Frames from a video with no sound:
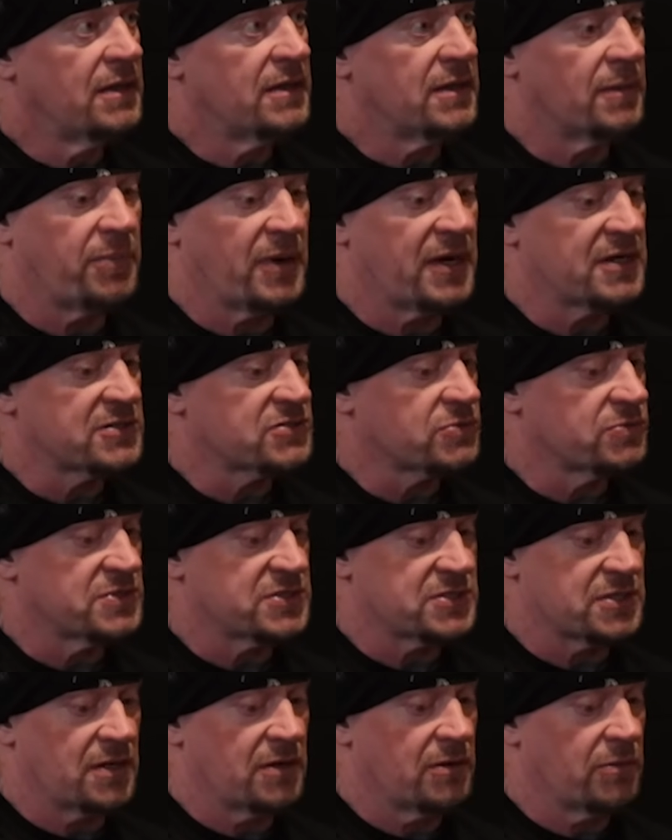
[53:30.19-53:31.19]
The bus
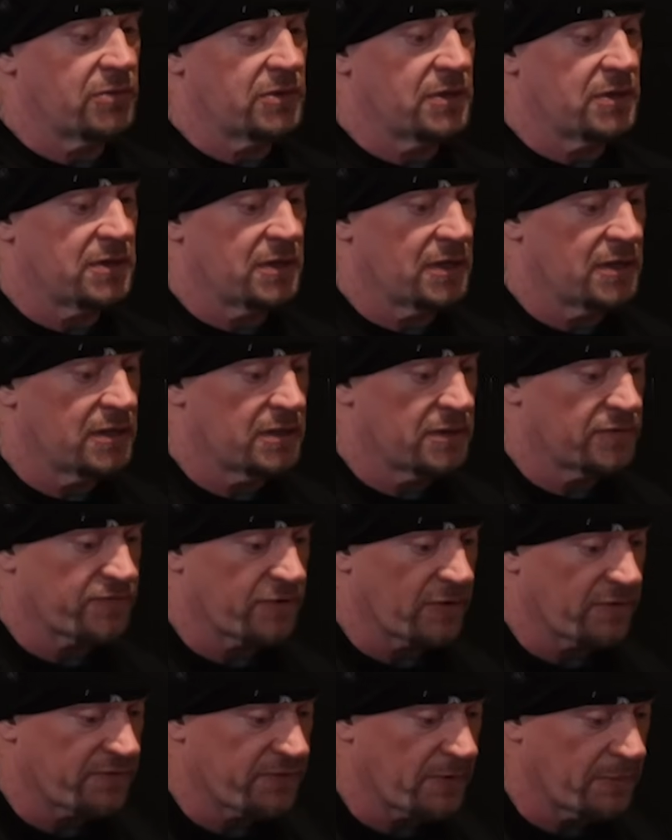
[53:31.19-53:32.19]
was... The, the,
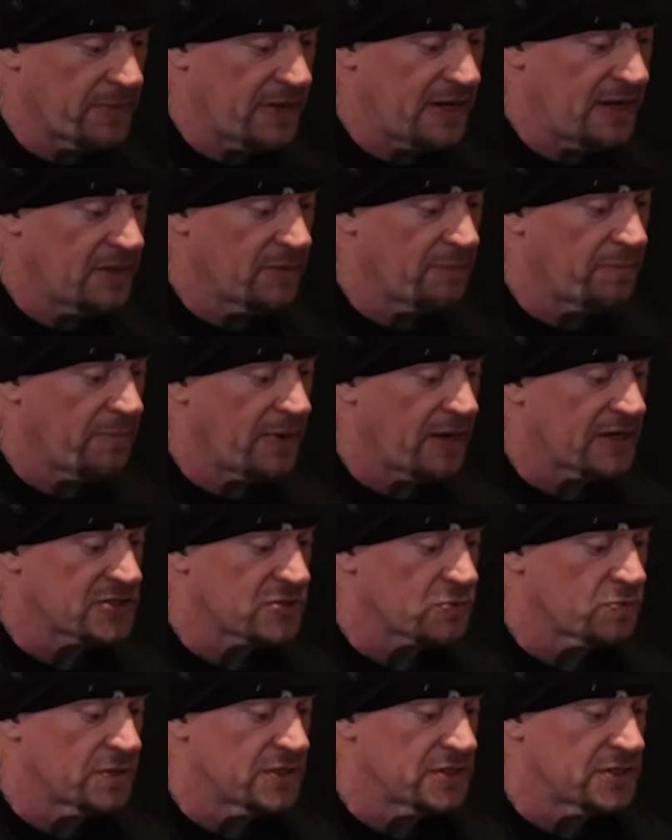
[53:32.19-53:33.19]
for, for me, the
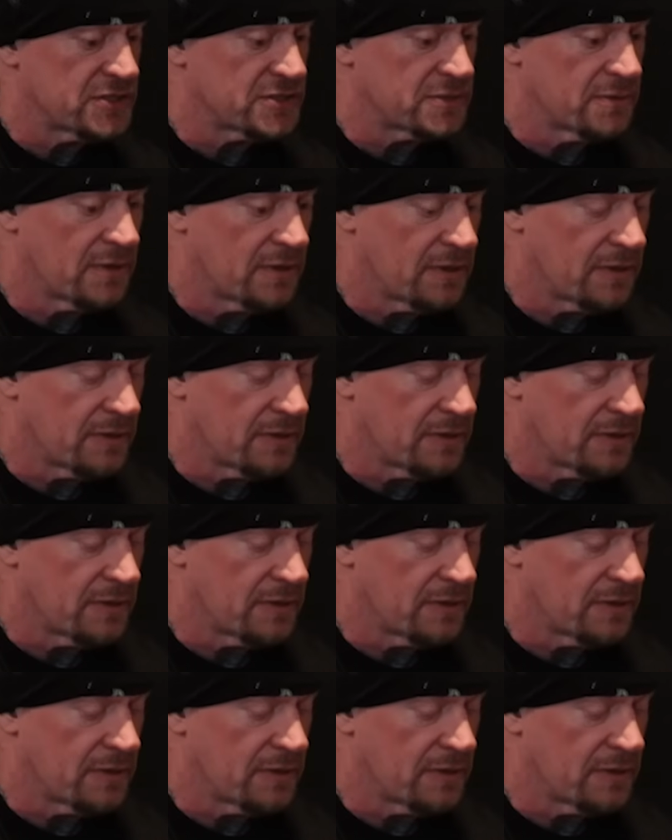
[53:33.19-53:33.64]
bus was